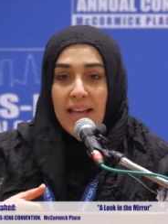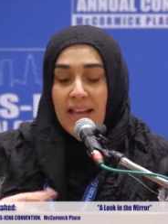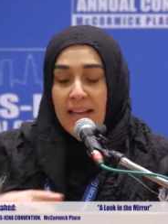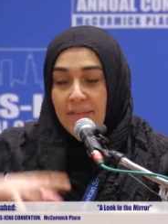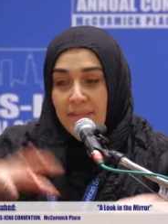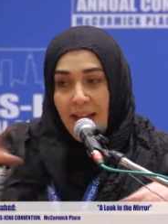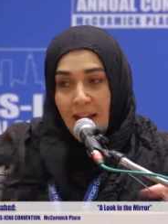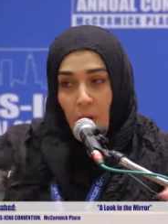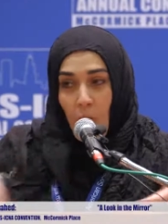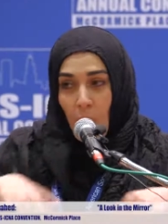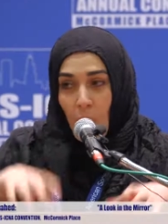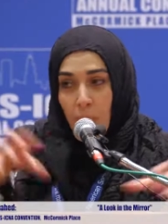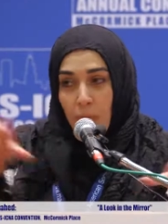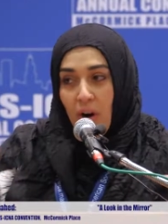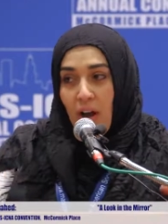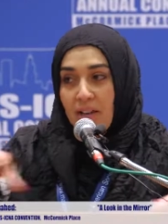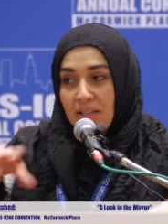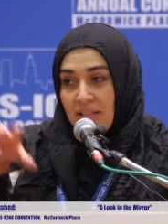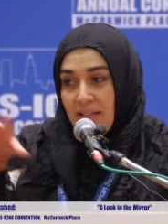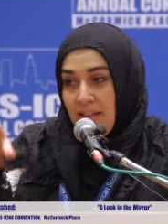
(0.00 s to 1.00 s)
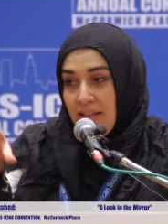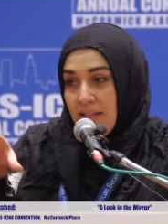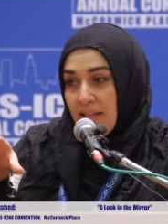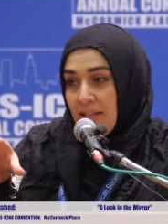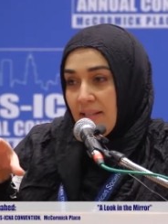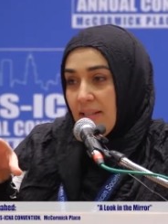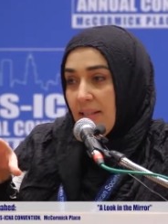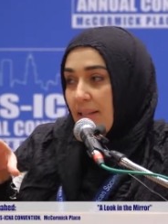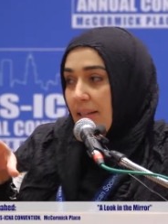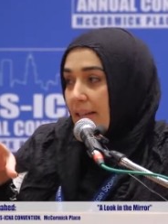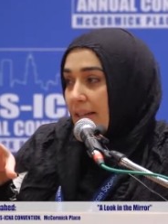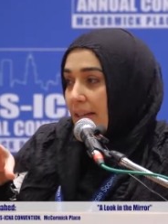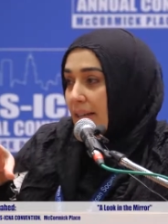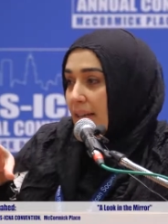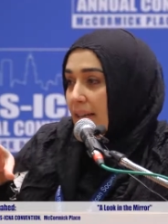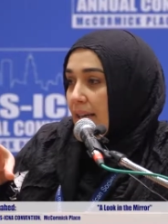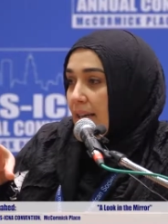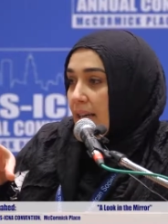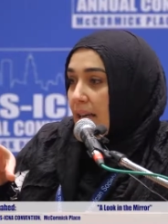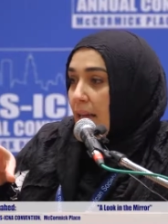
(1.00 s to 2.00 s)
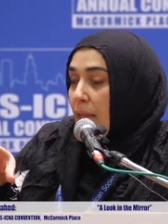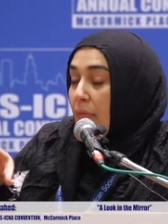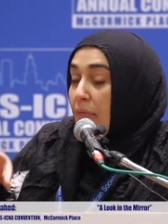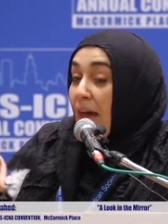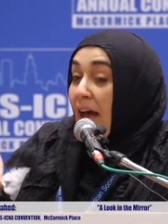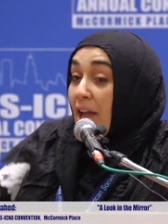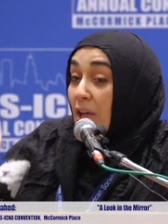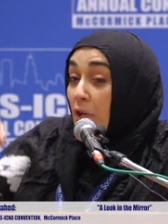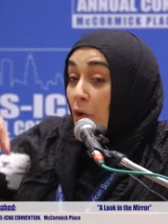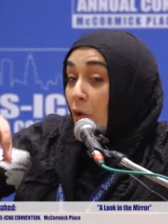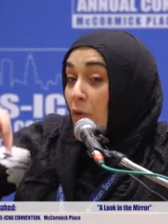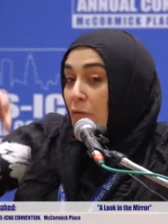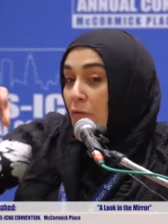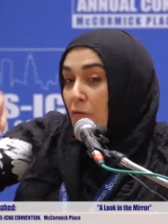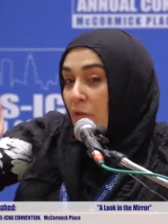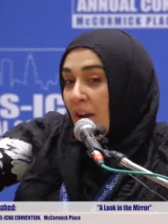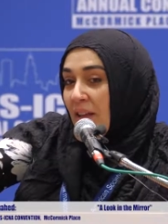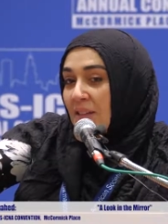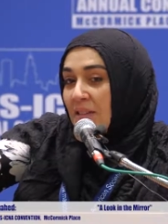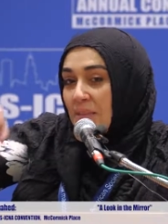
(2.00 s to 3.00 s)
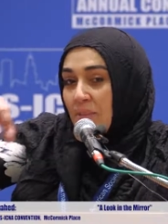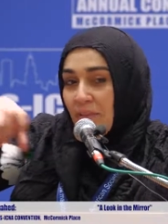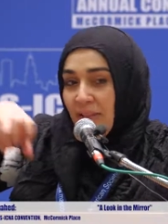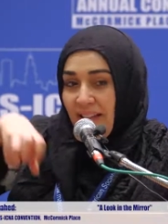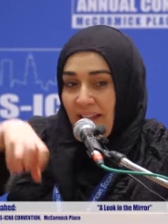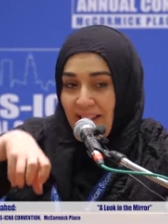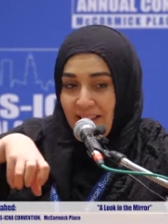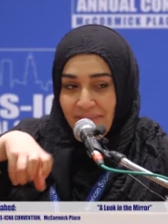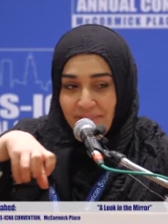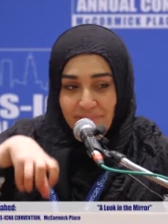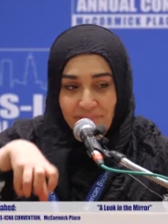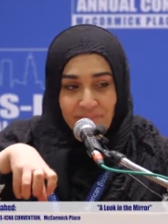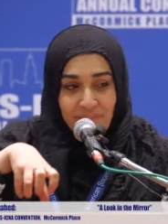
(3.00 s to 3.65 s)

in that whole process that your friends play.